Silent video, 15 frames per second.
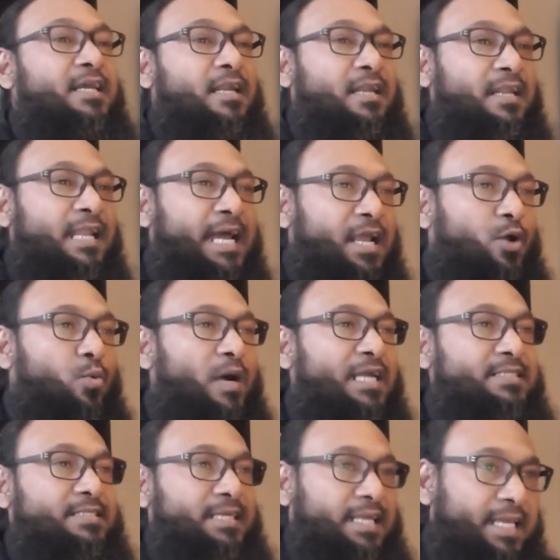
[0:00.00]

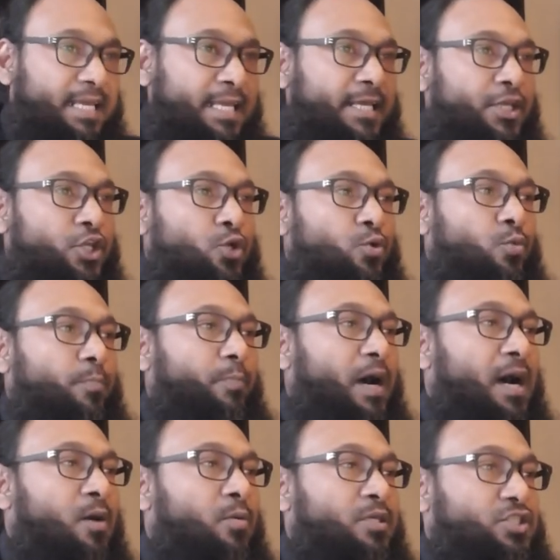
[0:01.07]
Likewise, the EU
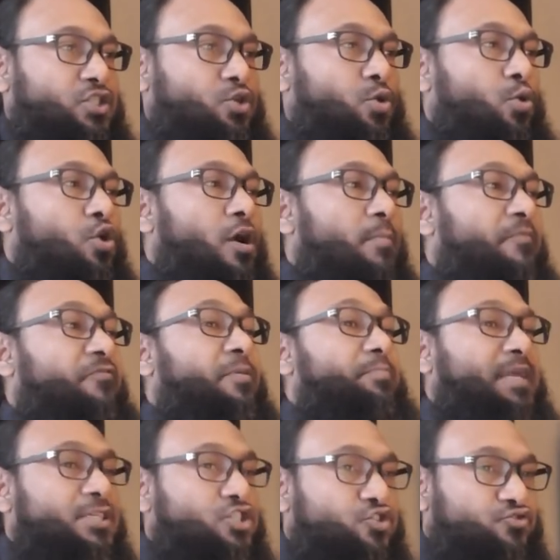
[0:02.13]
powers come from
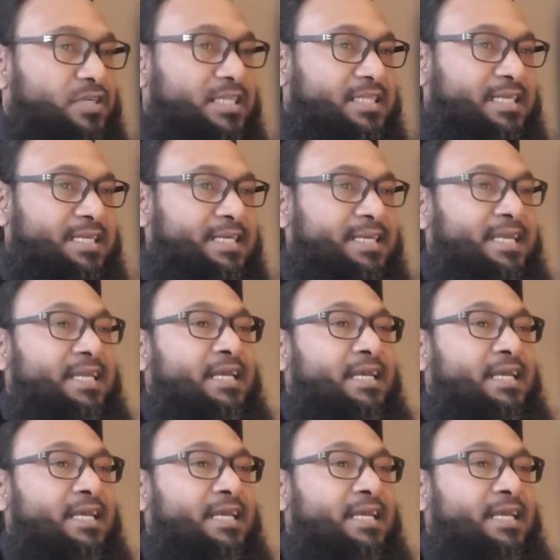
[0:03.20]
the treaty,